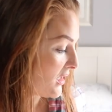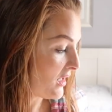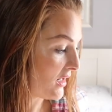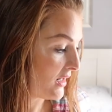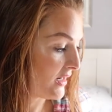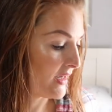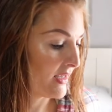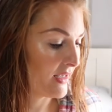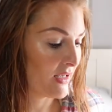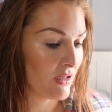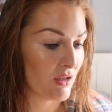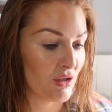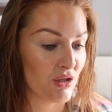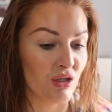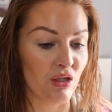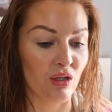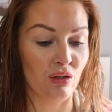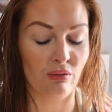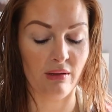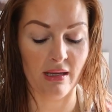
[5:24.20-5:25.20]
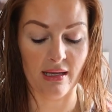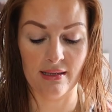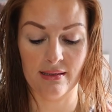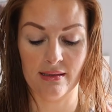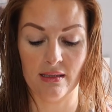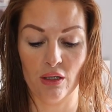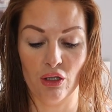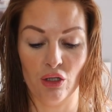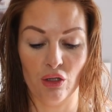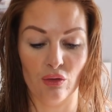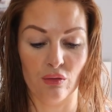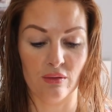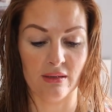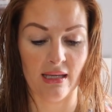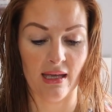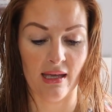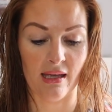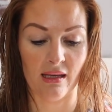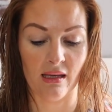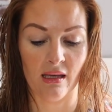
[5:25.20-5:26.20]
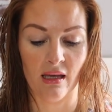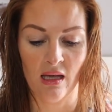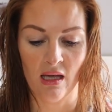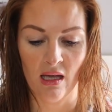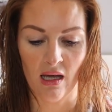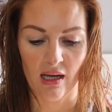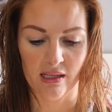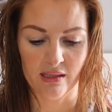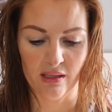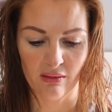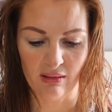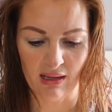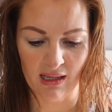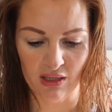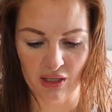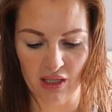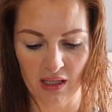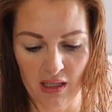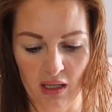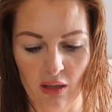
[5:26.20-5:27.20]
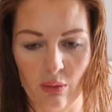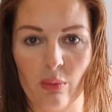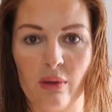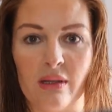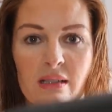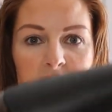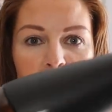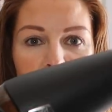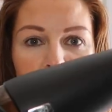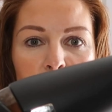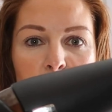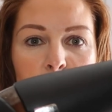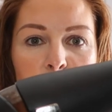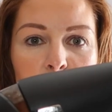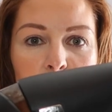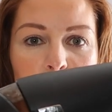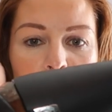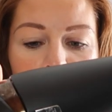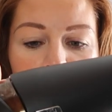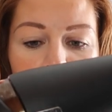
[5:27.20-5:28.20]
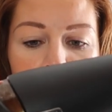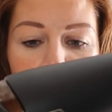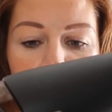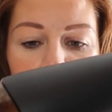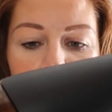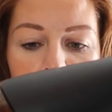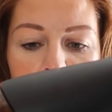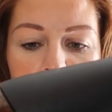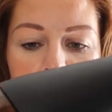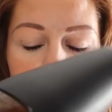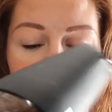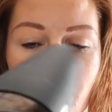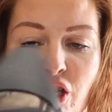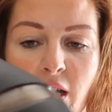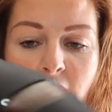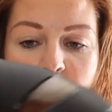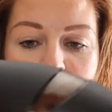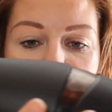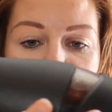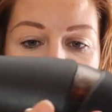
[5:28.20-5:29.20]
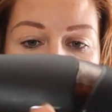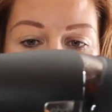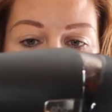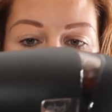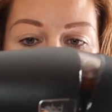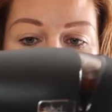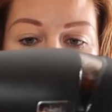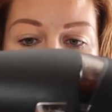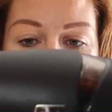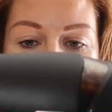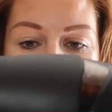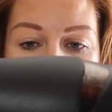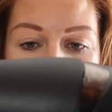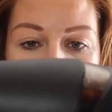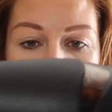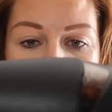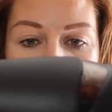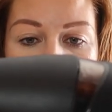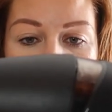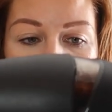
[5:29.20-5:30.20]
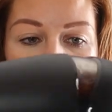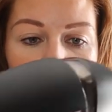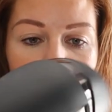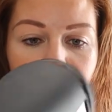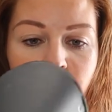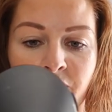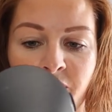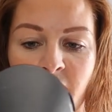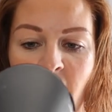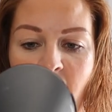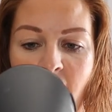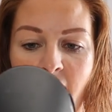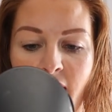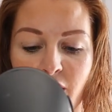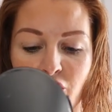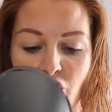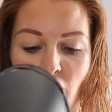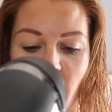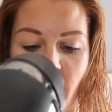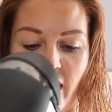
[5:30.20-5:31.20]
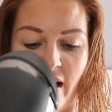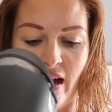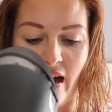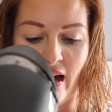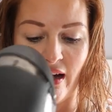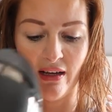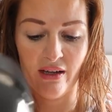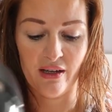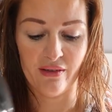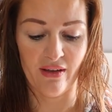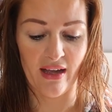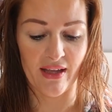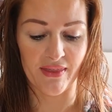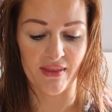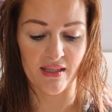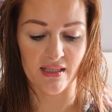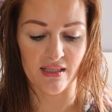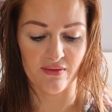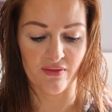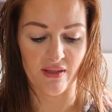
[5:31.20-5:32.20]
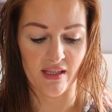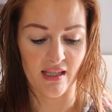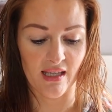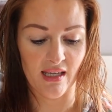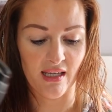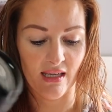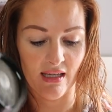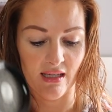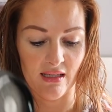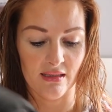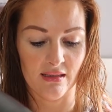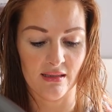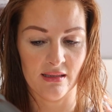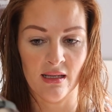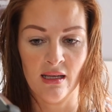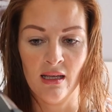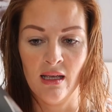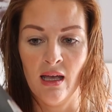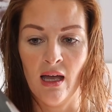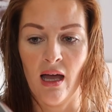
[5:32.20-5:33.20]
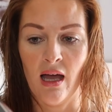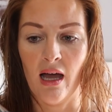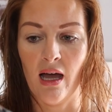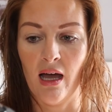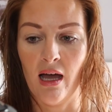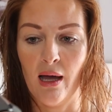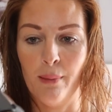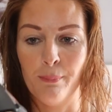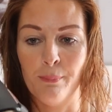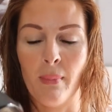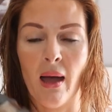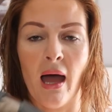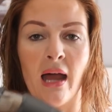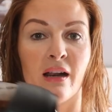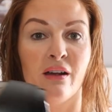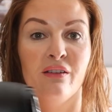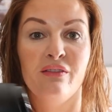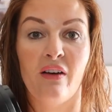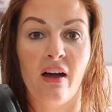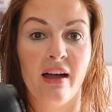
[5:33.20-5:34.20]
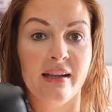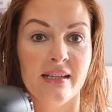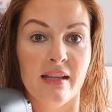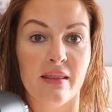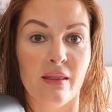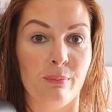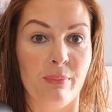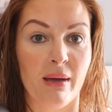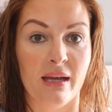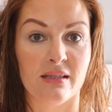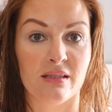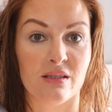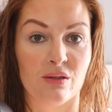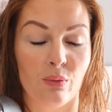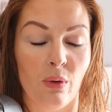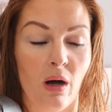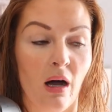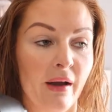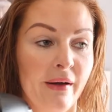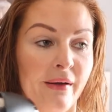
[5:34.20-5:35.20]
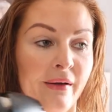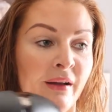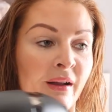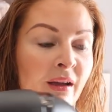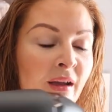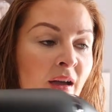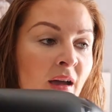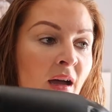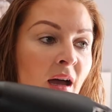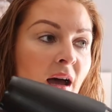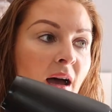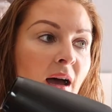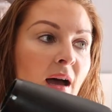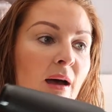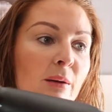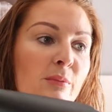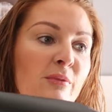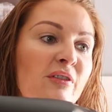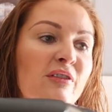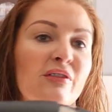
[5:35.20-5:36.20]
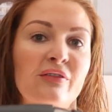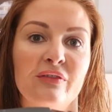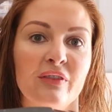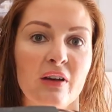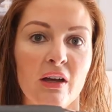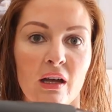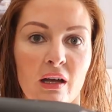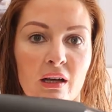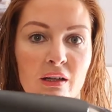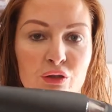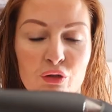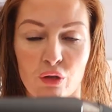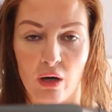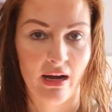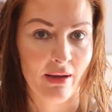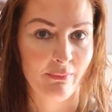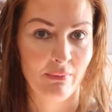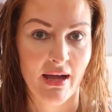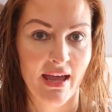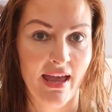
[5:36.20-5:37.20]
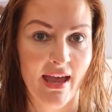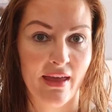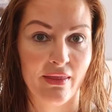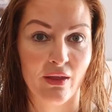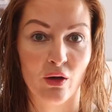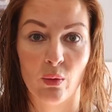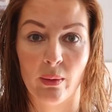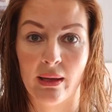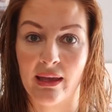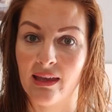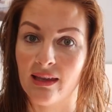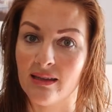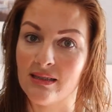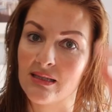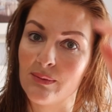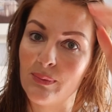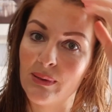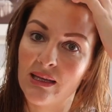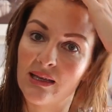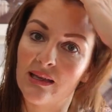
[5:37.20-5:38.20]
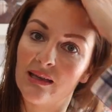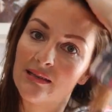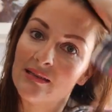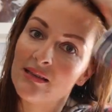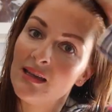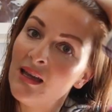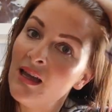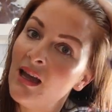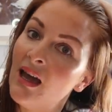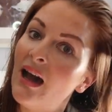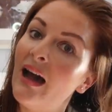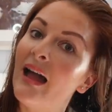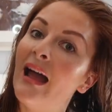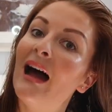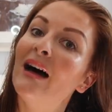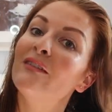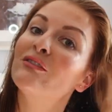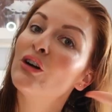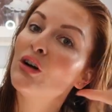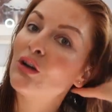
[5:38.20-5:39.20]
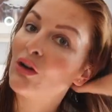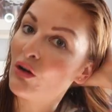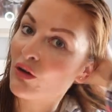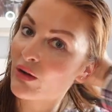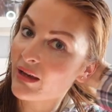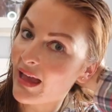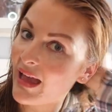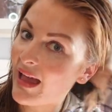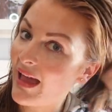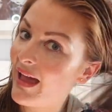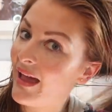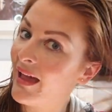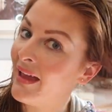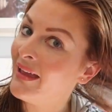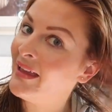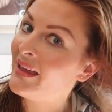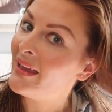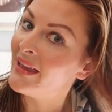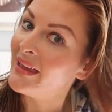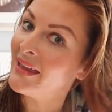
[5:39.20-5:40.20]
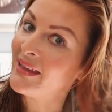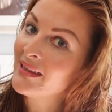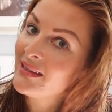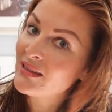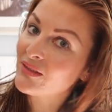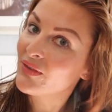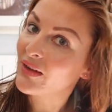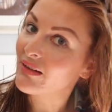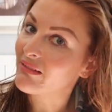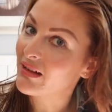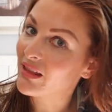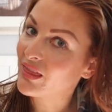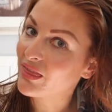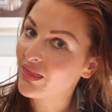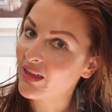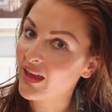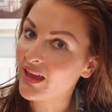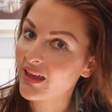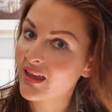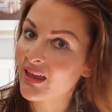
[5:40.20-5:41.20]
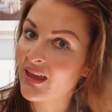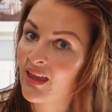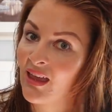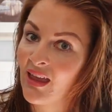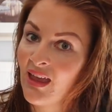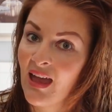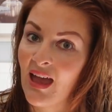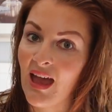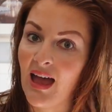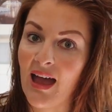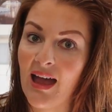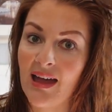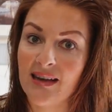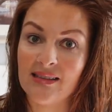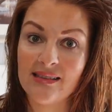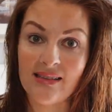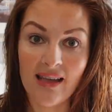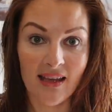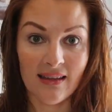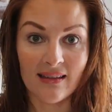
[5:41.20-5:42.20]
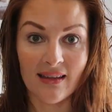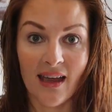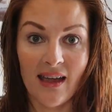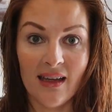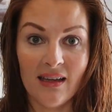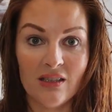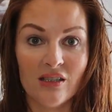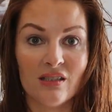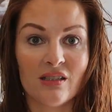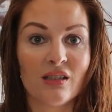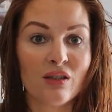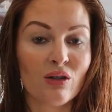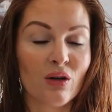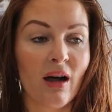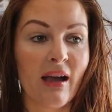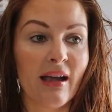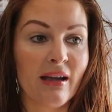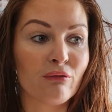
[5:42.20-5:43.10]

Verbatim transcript: I do this using, I don't actually know what this is called, but I use the GHD hair dryer. I've had this for years, and I find it the best one for drying my hair the quickest, because I have got long hair, it is very thick and it takes ages to dry.